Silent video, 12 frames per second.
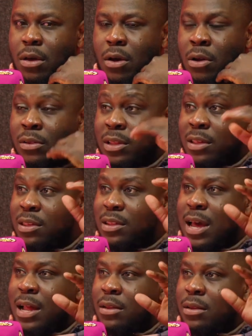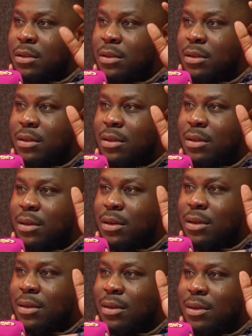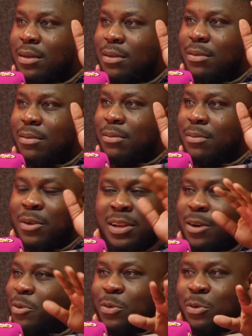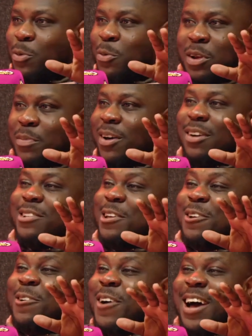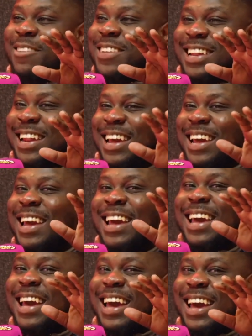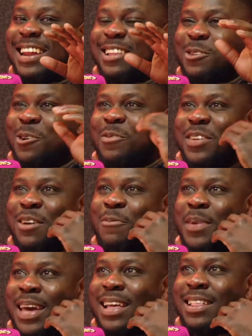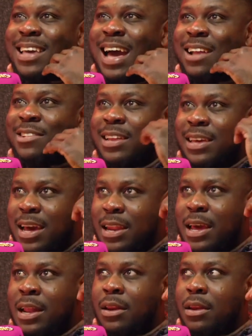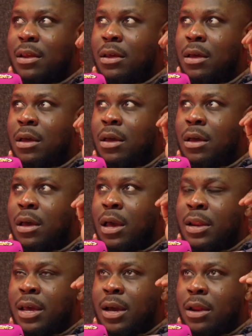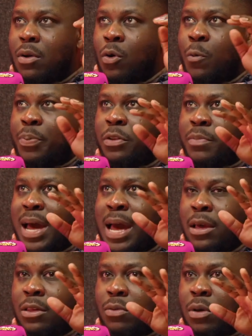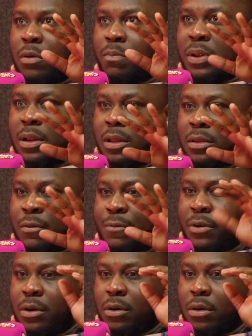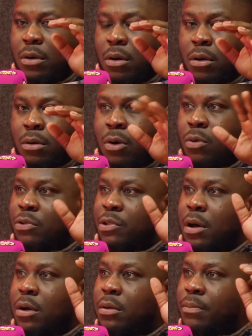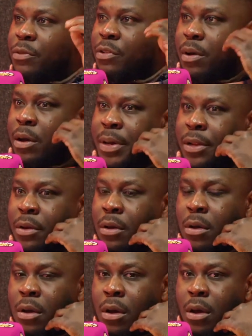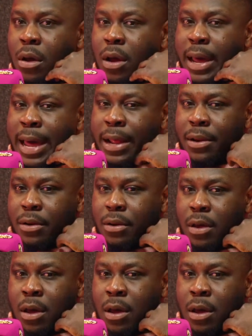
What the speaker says: understand what the hell they were talking about. Do you know what I mean? Like, and it took me a bit to actually get it, and it kind of opened my eyes to a completely different culture. Do you know what I mean? And